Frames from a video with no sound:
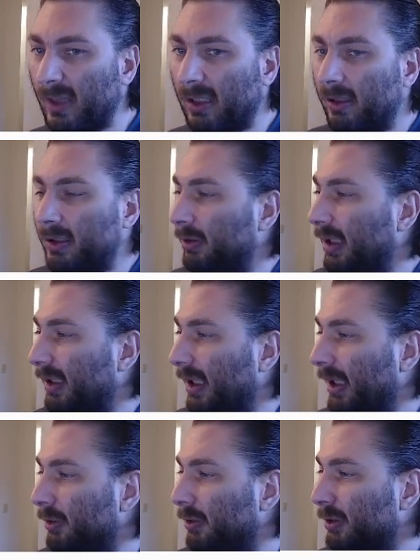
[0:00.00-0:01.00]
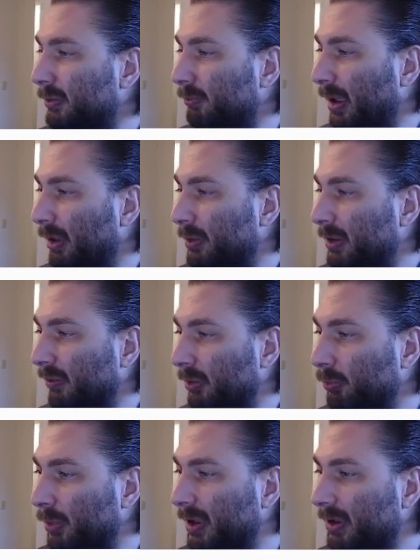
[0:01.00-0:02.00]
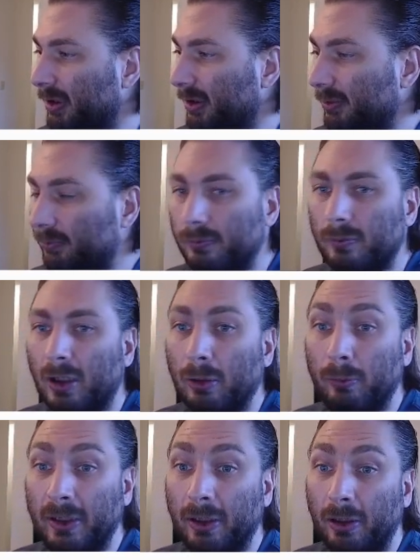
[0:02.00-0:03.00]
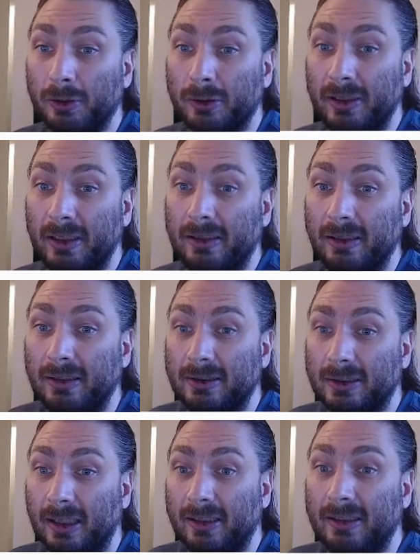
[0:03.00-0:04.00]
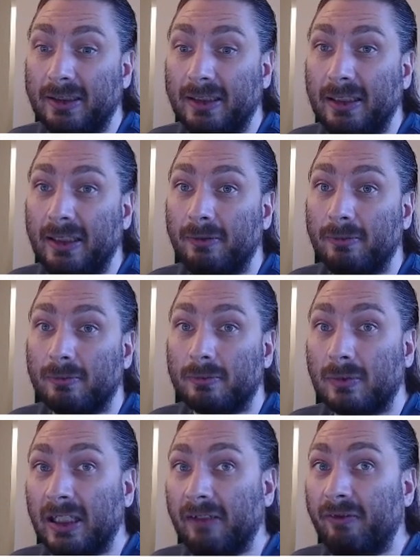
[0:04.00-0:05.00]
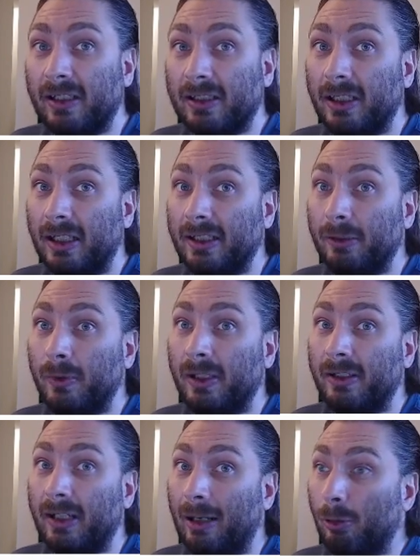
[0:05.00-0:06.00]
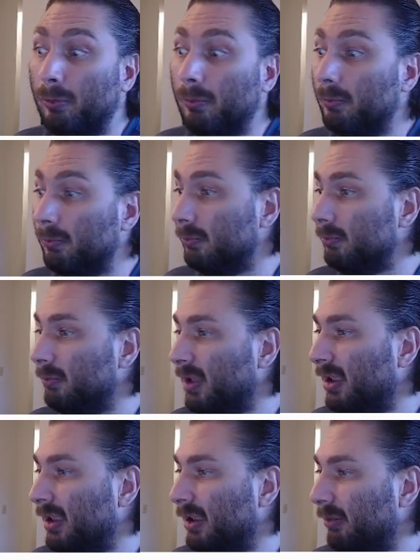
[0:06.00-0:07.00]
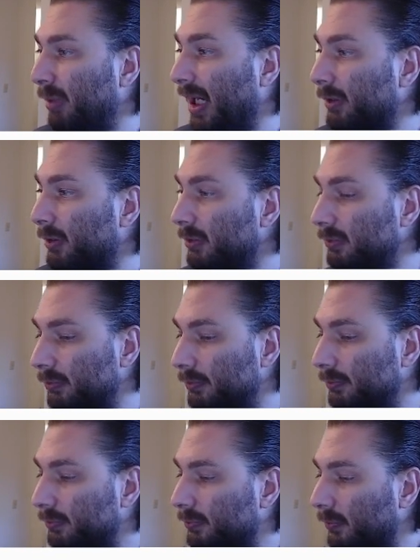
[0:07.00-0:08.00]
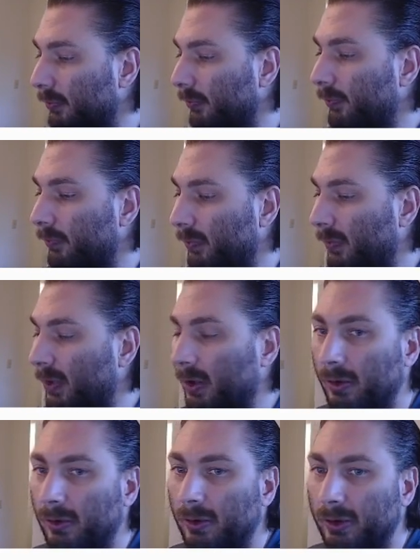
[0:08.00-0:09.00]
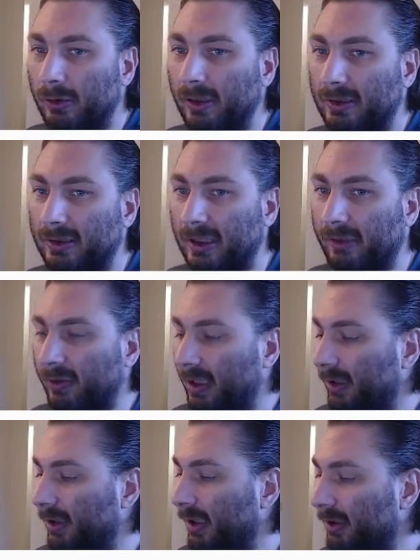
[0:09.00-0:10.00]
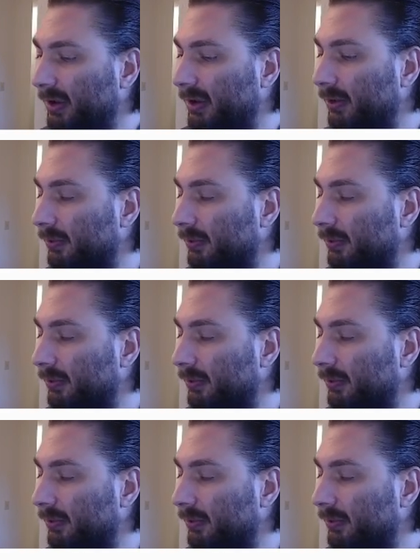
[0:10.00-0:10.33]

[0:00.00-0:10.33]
So that handles bouncing off the bricks. We also need to check to see if it collided with our paddle. So let's check for that next.